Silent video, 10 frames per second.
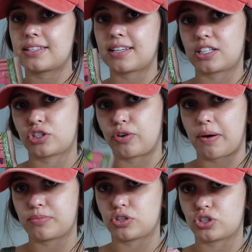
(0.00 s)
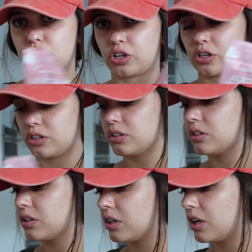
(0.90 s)
six grams of sugar
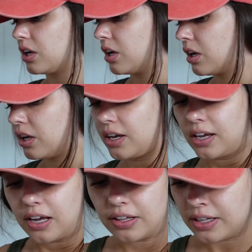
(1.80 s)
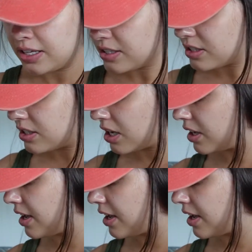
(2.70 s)
in these.